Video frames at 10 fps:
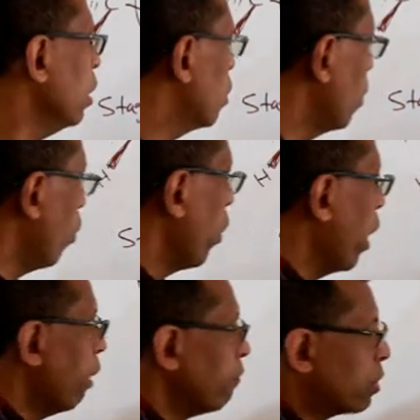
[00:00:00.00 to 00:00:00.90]
So
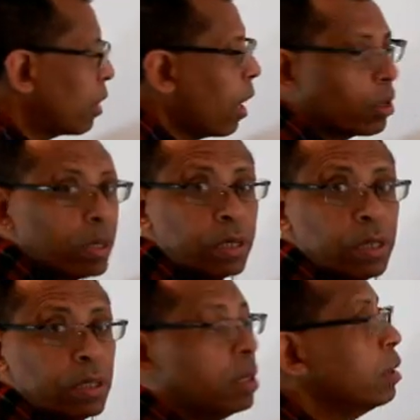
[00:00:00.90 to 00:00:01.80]
we have
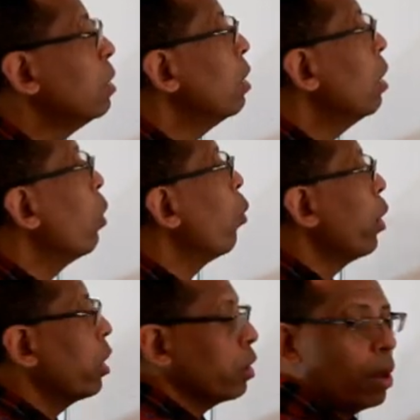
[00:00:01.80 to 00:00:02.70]
staggered,
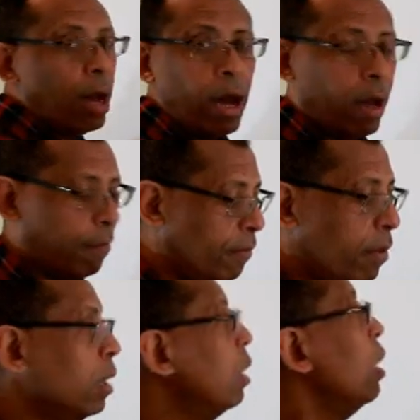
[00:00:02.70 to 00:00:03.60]
where you have
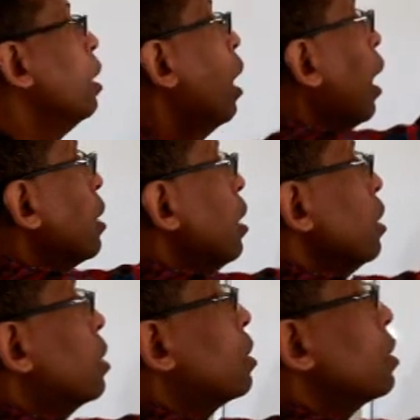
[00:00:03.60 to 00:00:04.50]
at
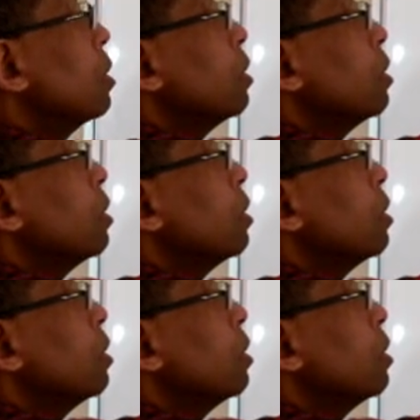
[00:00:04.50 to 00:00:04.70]
least